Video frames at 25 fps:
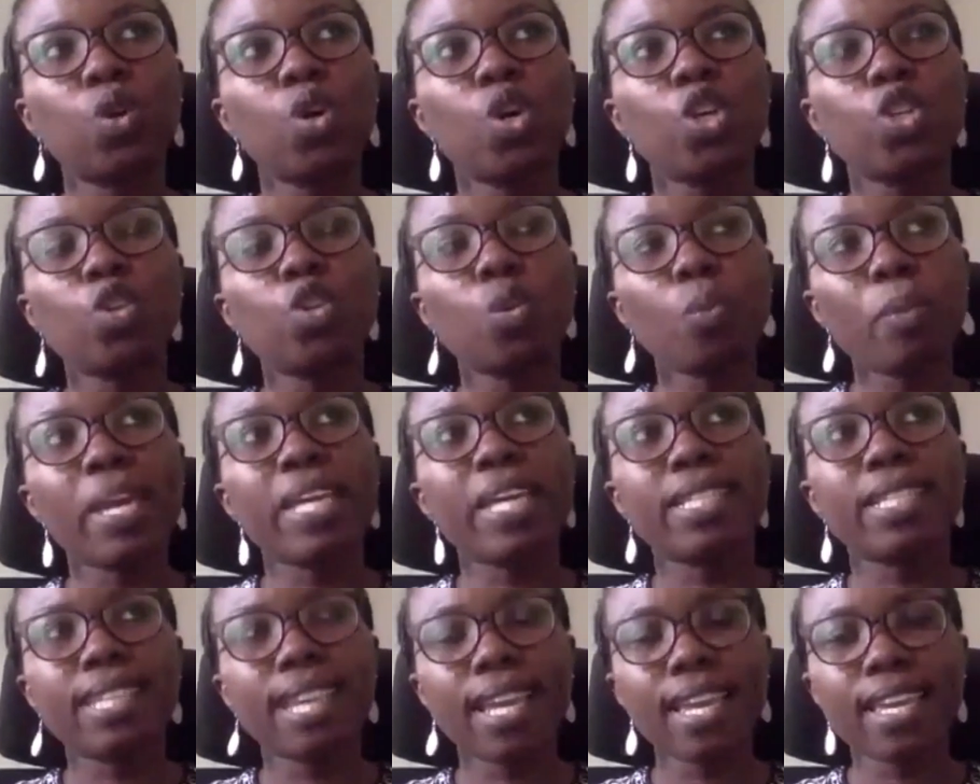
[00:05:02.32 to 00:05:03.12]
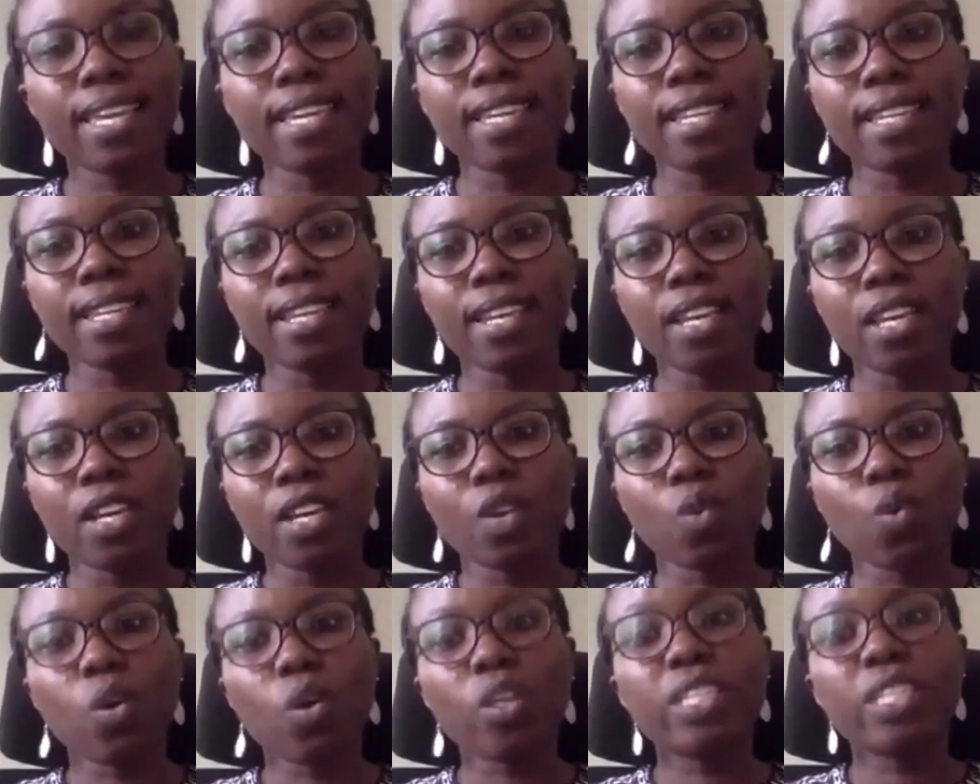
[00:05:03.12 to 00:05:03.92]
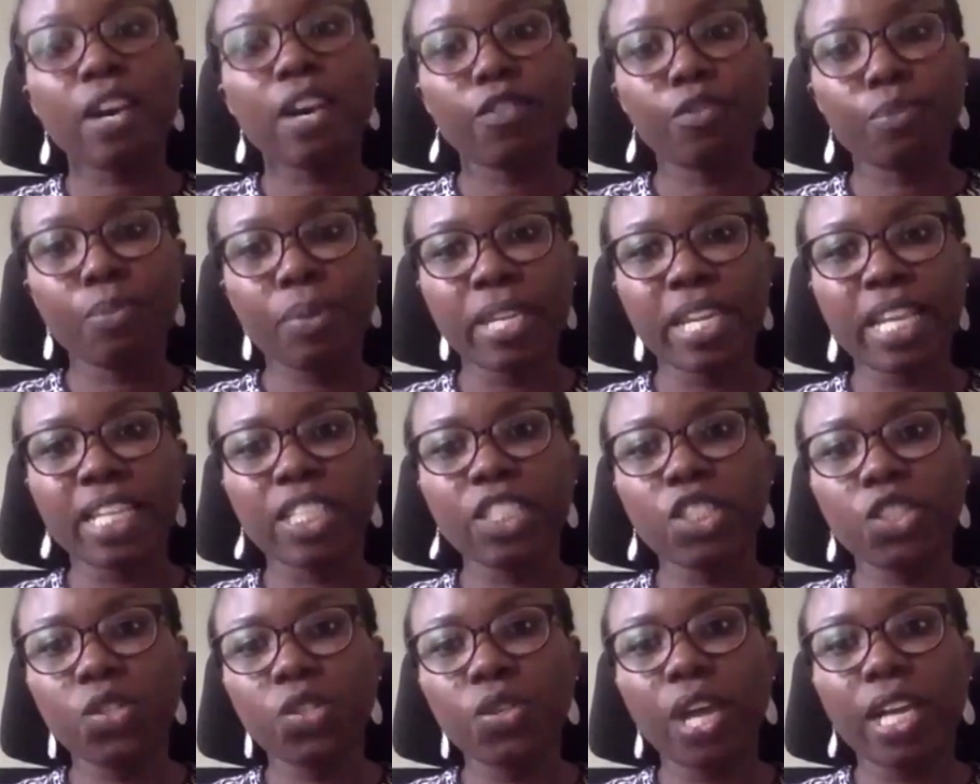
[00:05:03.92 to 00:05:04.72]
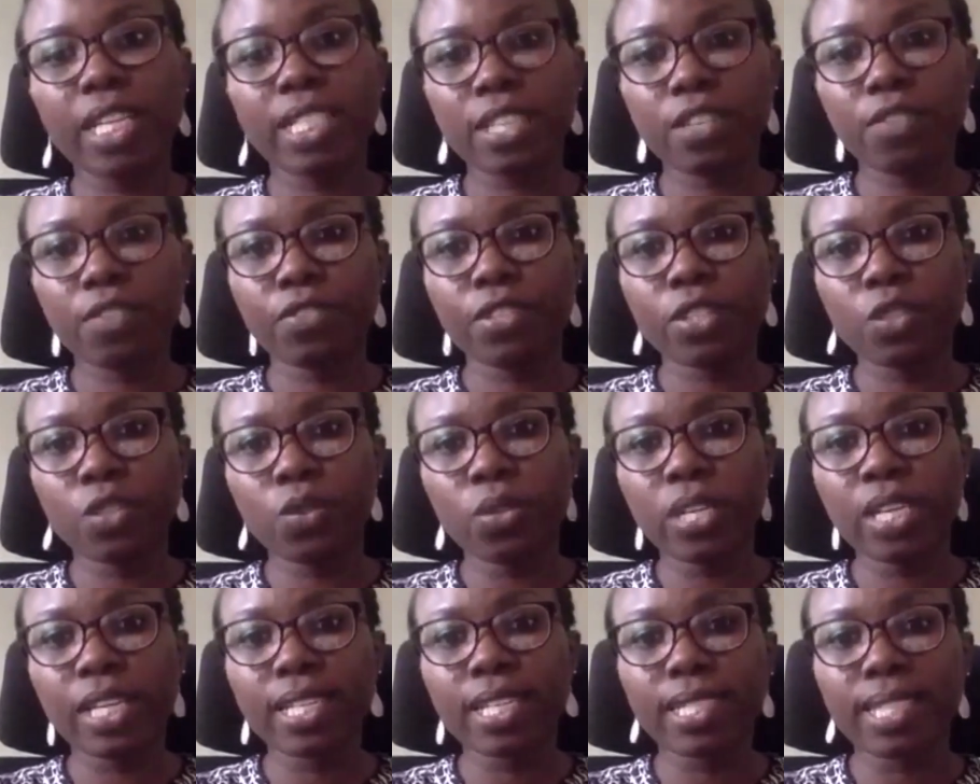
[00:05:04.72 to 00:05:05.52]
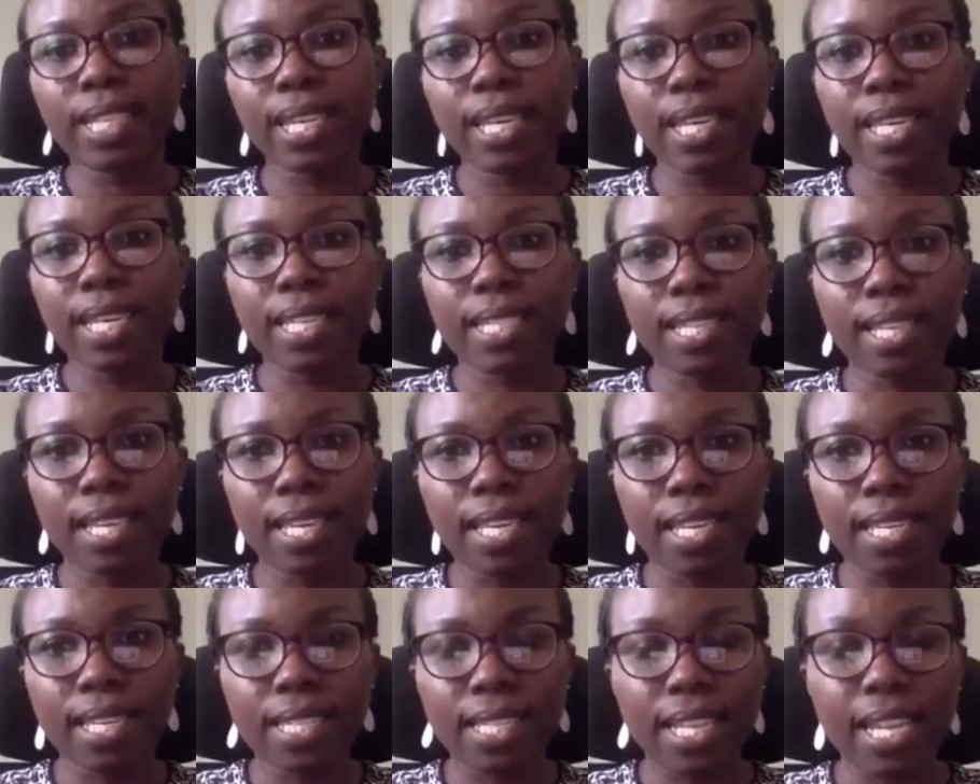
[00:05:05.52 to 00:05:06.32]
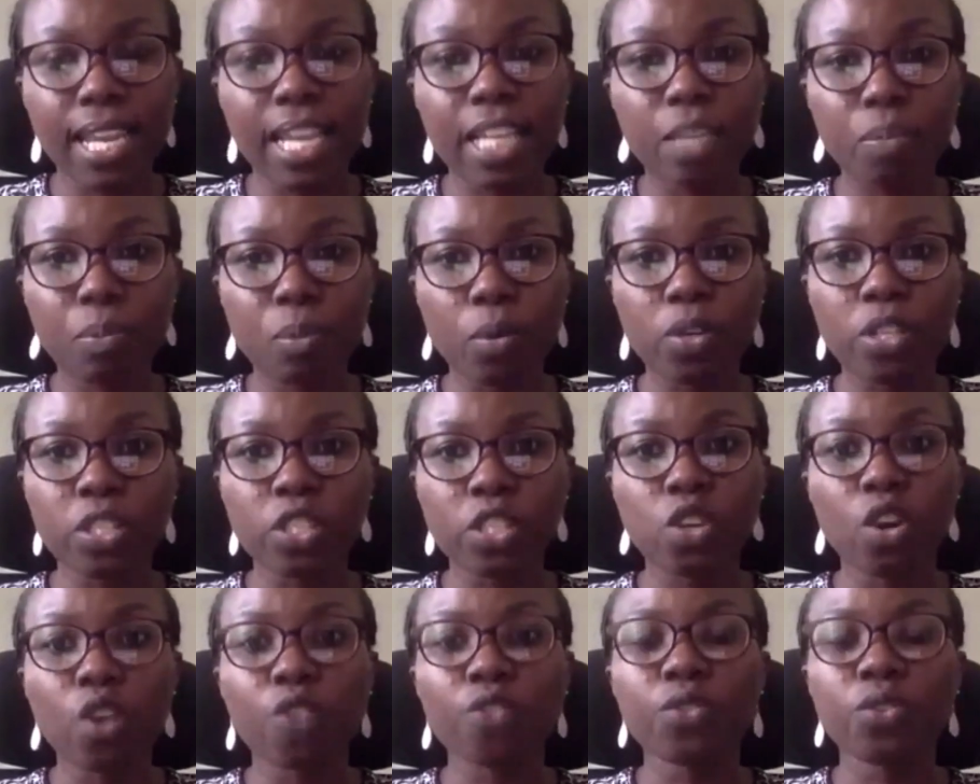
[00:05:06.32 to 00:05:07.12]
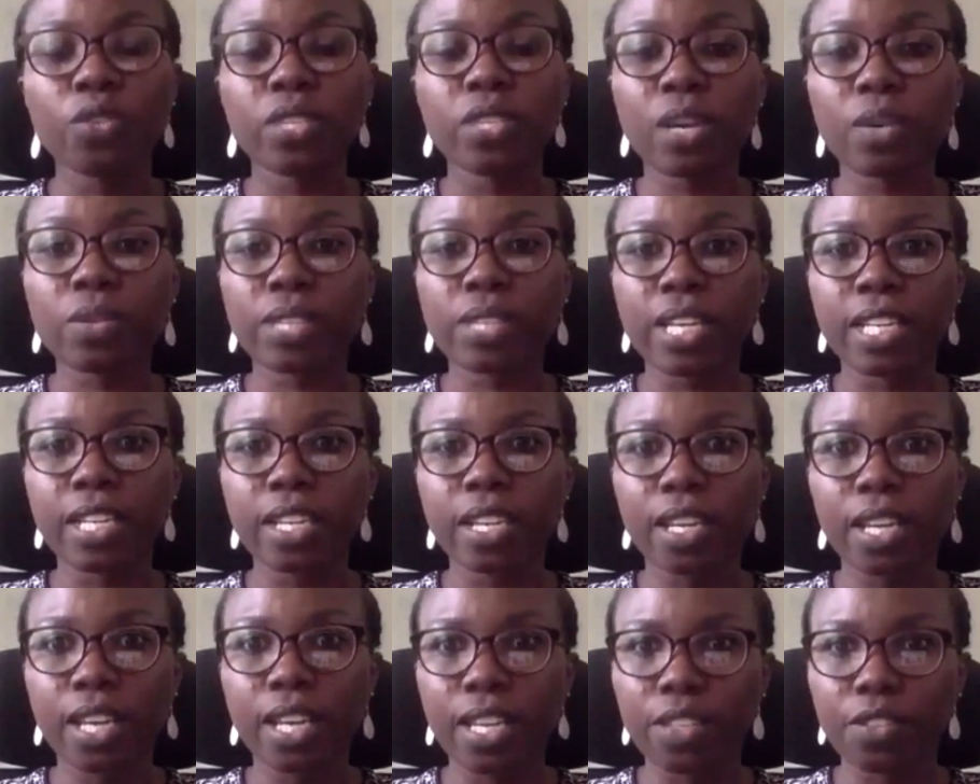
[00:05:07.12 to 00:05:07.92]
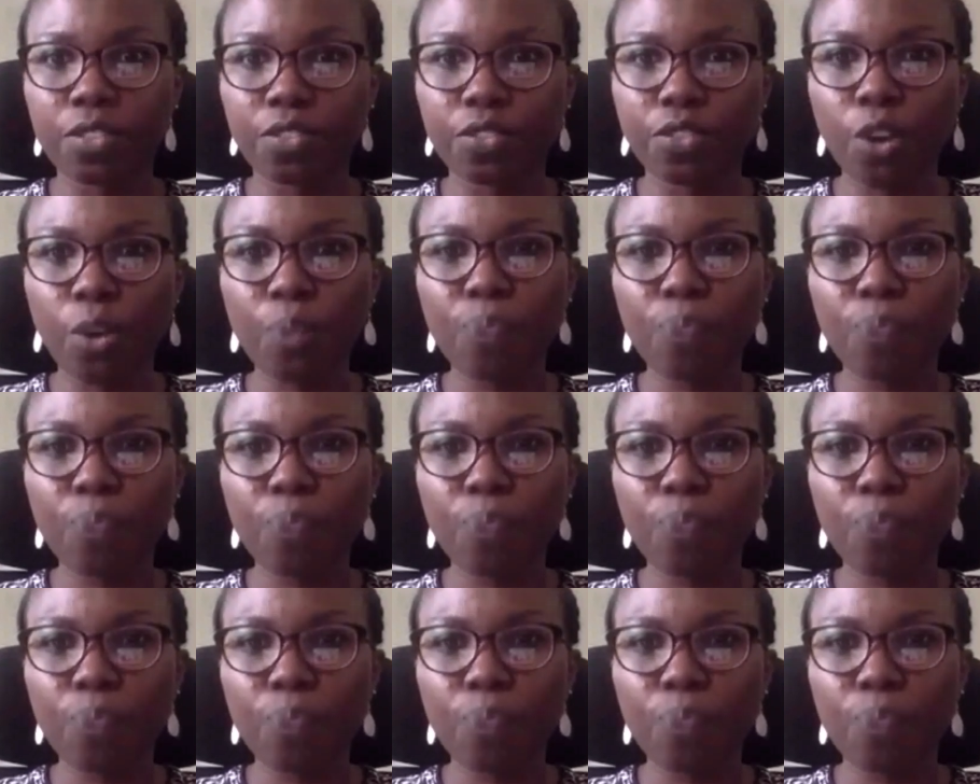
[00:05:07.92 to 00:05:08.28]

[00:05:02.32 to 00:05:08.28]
maintain what have been achieved during the land policy of 2004,